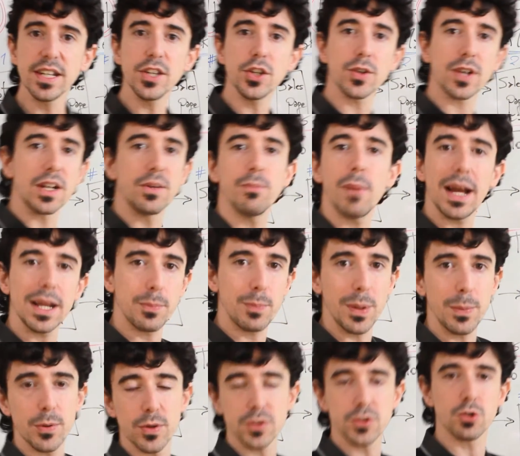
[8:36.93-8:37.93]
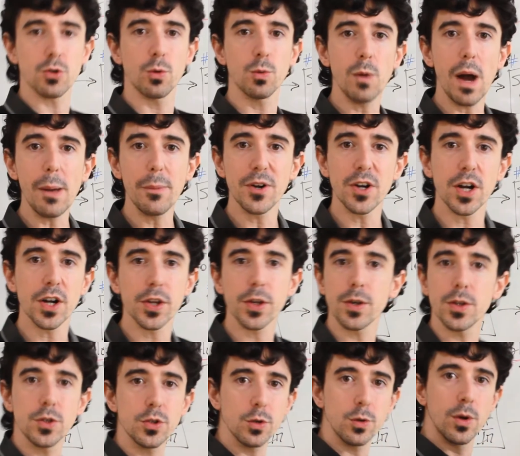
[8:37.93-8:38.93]
You can invite people into a webinar. You
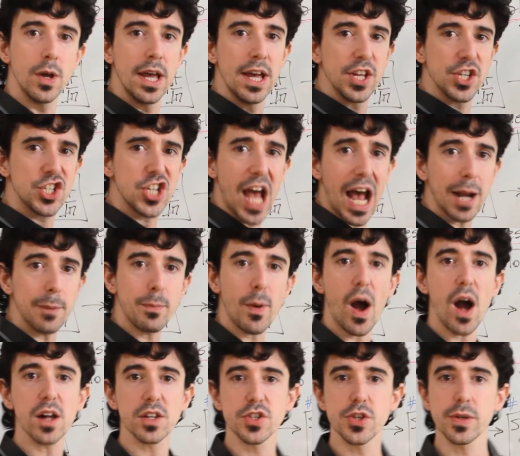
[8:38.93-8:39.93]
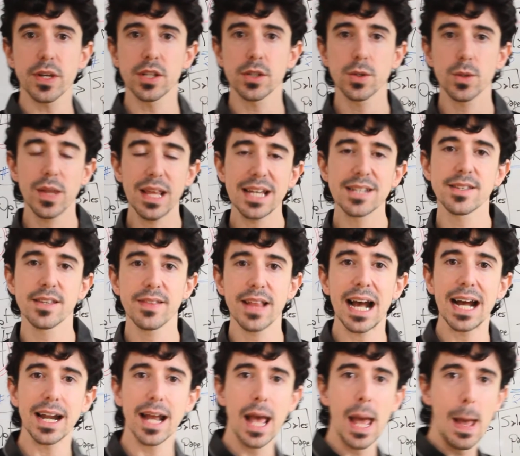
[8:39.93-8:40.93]
can do chat box. You can do this and
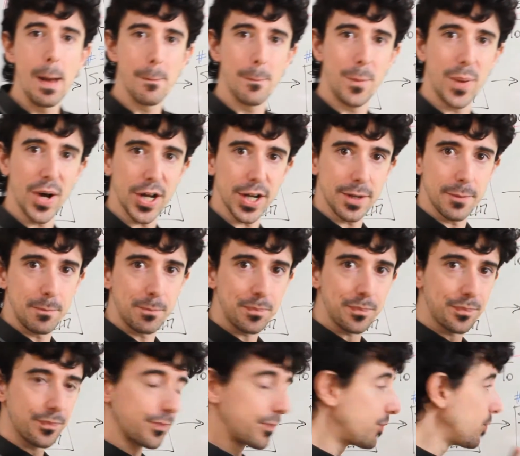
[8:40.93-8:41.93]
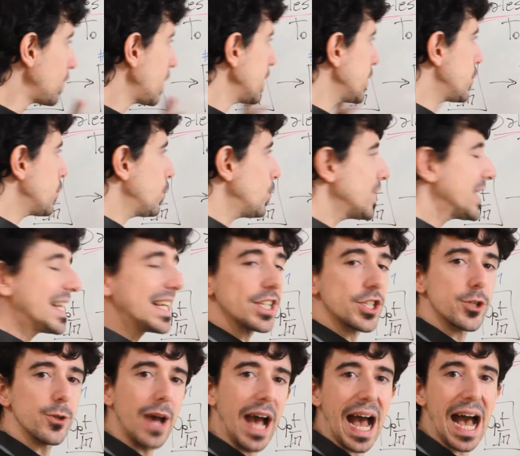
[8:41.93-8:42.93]
that. But you need
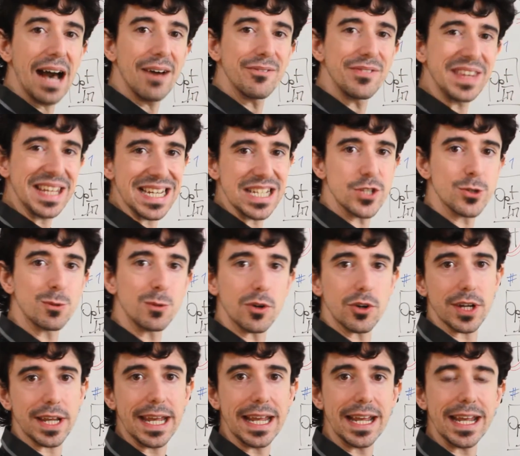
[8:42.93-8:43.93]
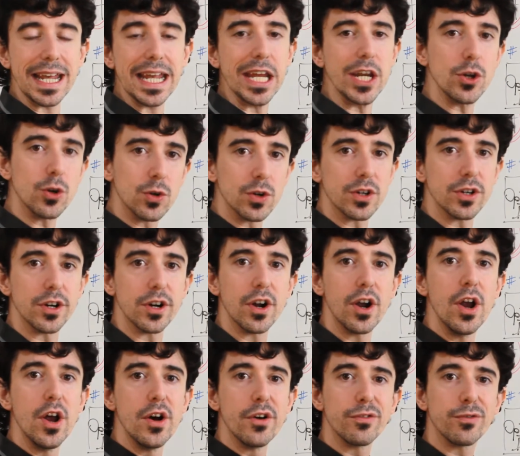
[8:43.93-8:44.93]
to have these working in order
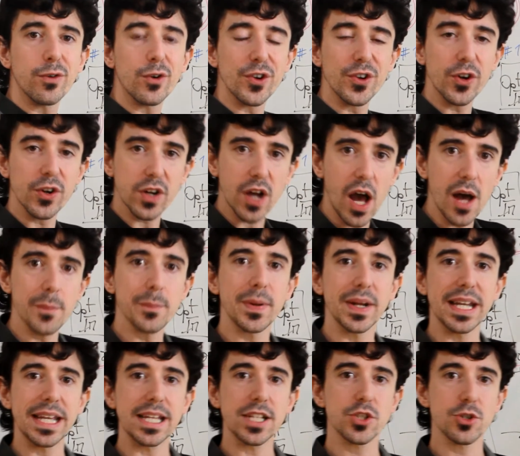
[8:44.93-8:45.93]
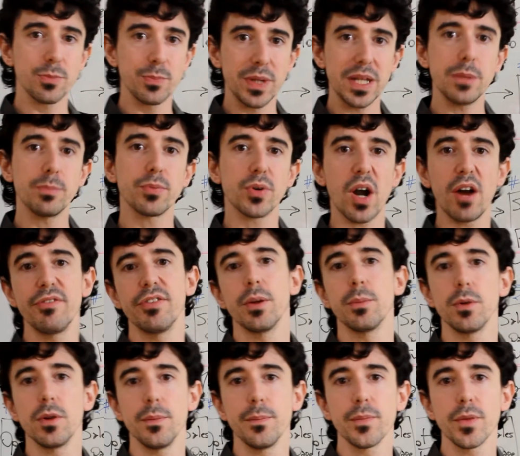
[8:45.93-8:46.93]
for your company to be
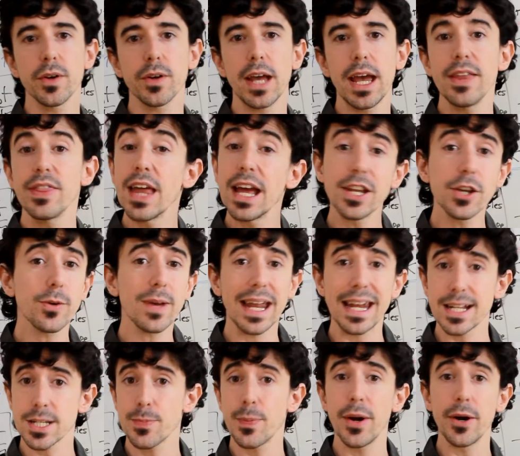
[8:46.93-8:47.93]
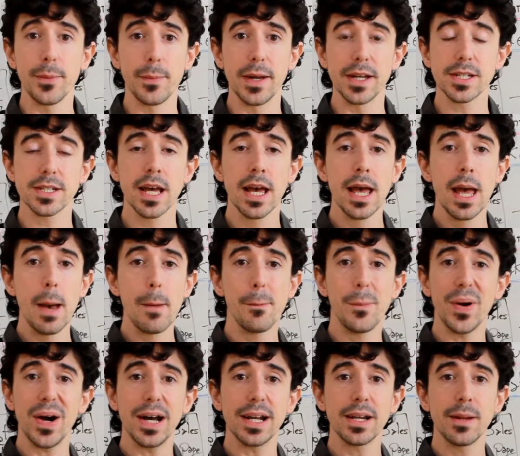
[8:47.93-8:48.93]
profitable. Okay, then you can experiment,
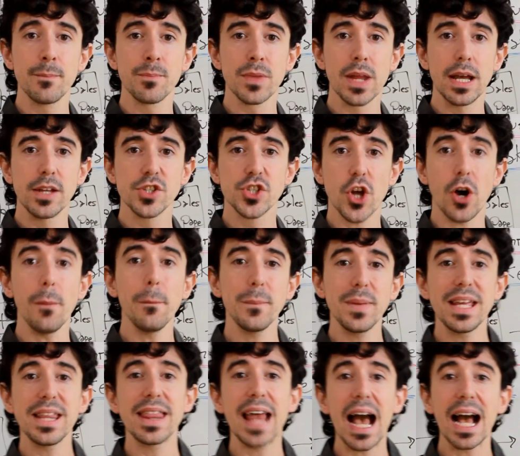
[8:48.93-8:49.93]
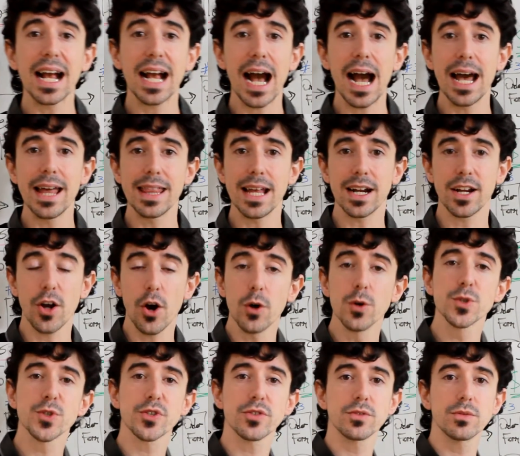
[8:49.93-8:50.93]
but don't be that guy that
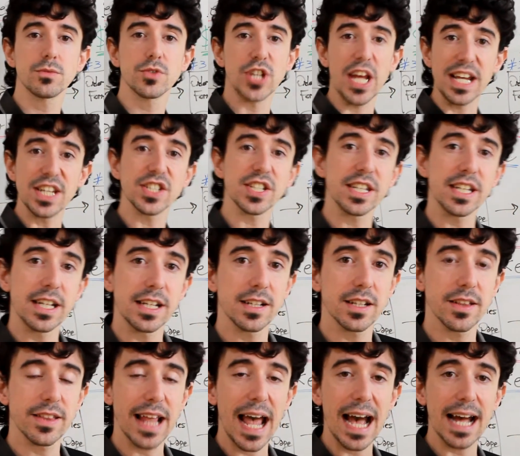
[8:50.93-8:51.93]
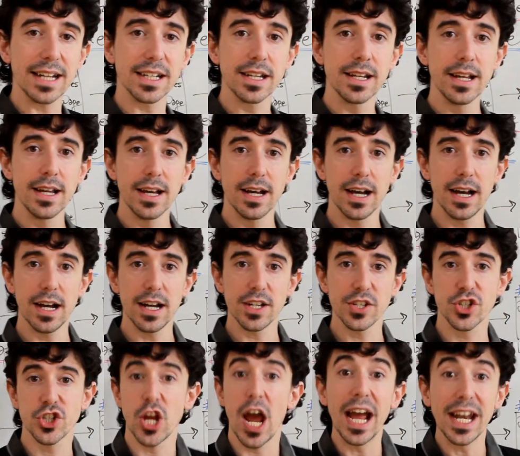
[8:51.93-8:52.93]
goes chasing that
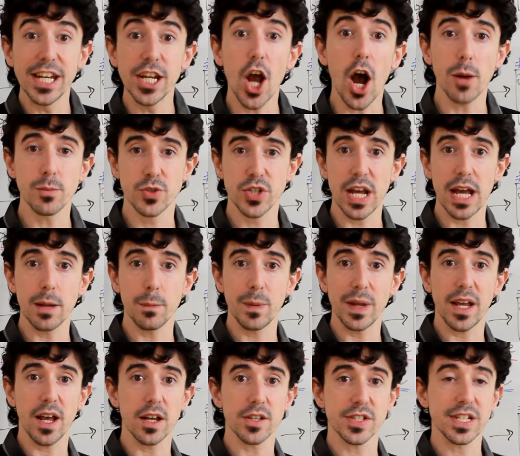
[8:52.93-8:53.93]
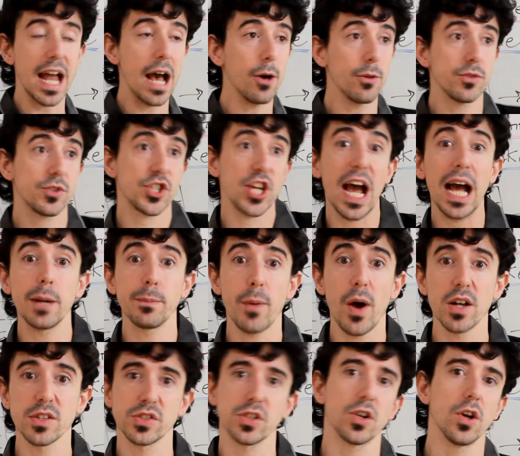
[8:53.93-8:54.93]
shiny object because now
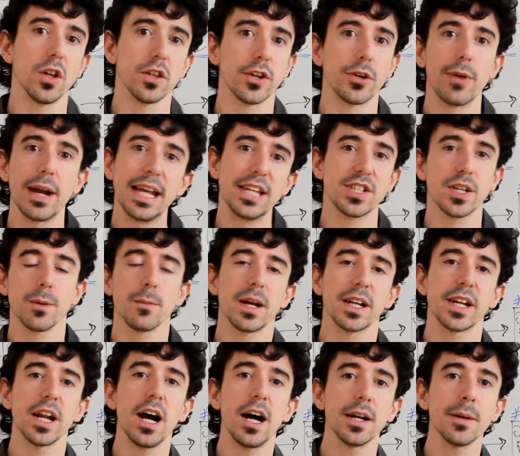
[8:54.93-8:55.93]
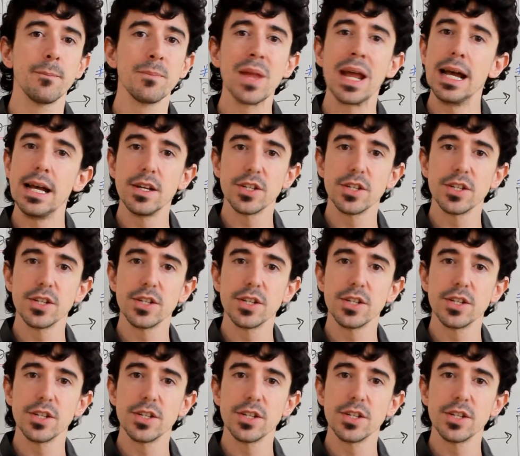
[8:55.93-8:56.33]
chatbots are all the rage and whatnot.